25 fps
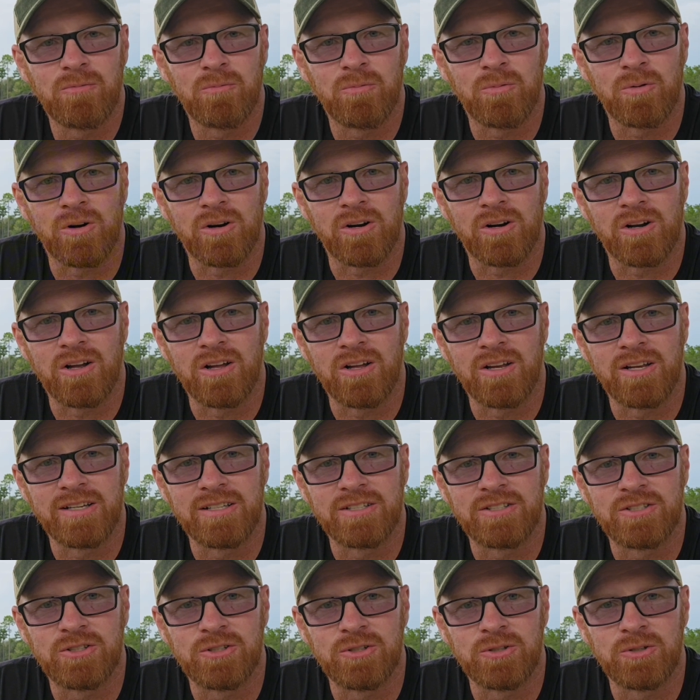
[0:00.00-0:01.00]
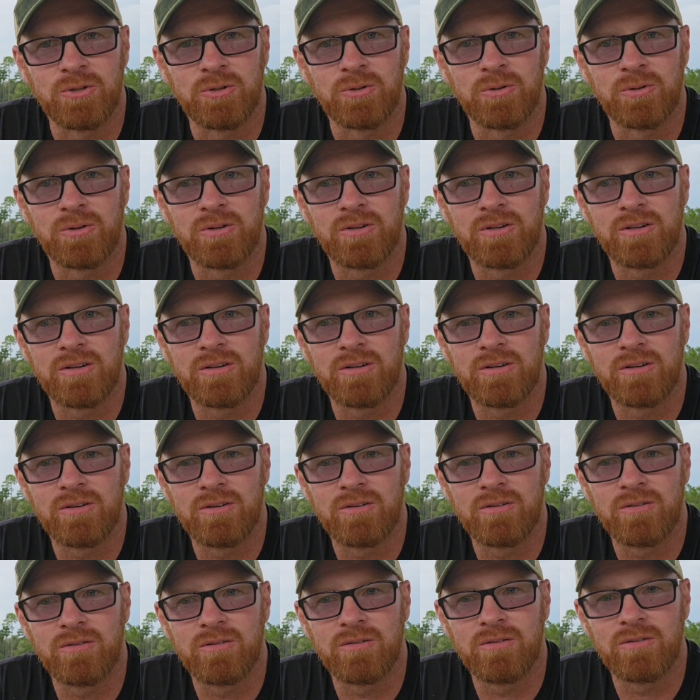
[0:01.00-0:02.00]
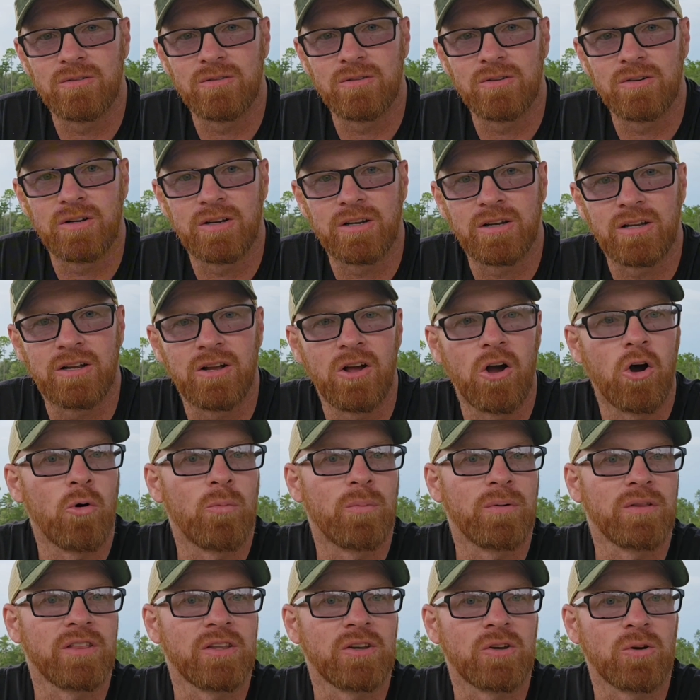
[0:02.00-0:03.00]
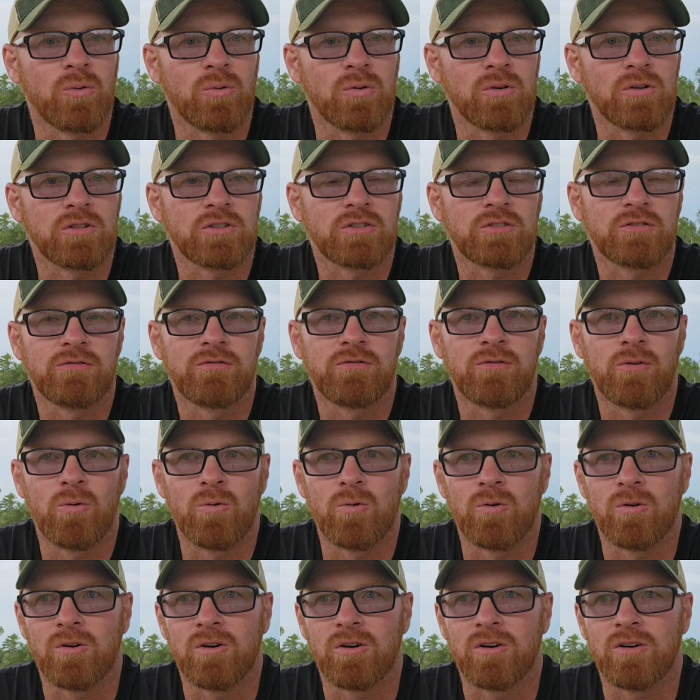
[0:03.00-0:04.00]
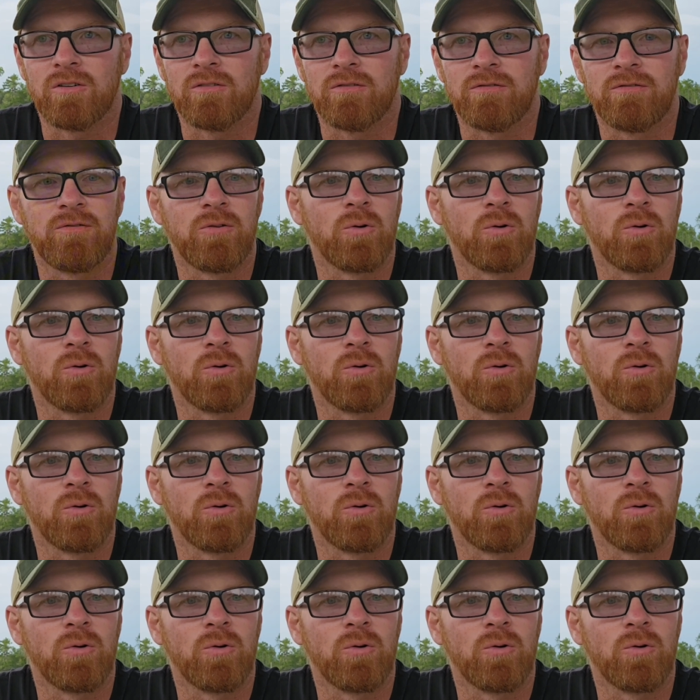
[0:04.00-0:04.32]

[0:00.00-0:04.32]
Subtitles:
We're going to open the doors for